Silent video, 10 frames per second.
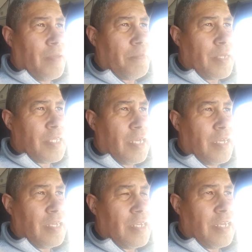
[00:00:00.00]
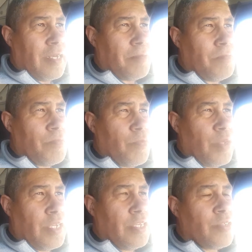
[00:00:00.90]
But yeah,
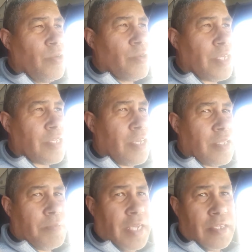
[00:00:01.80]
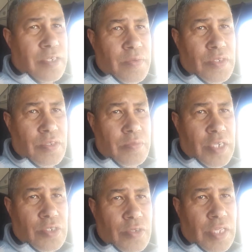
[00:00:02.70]
we need to look at the other brands obviously to
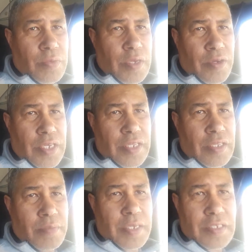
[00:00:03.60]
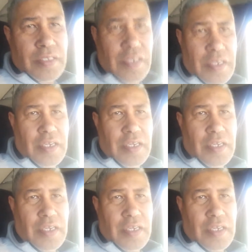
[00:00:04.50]
make sure that we are getting the best